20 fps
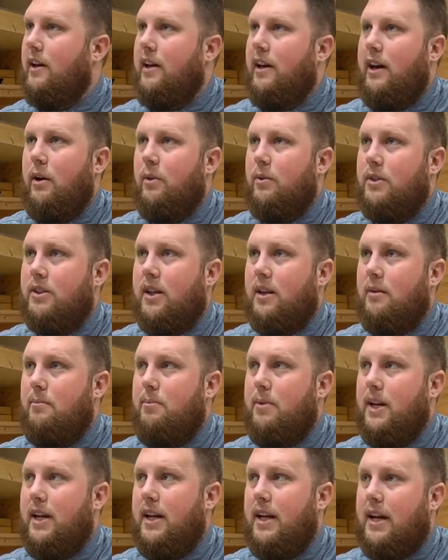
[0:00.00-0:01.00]
it was going to
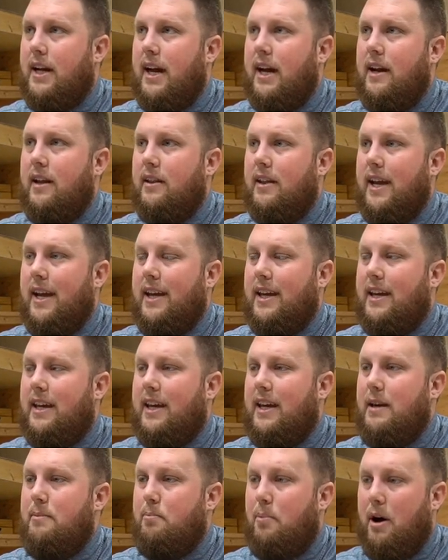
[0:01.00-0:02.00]
be to kind of like
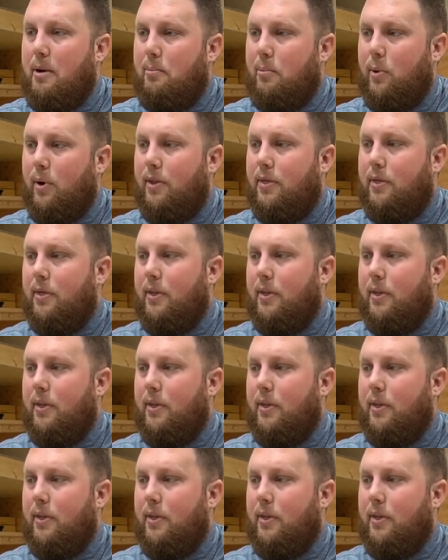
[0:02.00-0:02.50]
keep up with